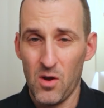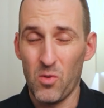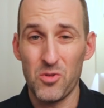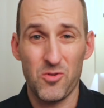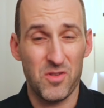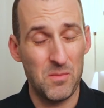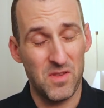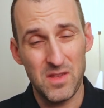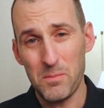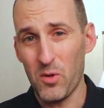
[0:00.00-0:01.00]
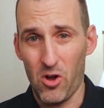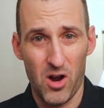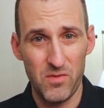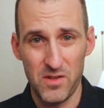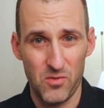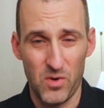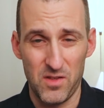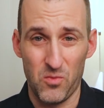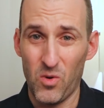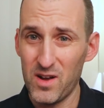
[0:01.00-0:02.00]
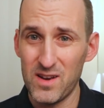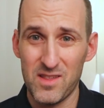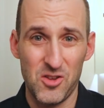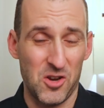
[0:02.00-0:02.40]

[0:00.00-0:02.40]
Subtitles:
Well, there's some simple, obvious ones. One is you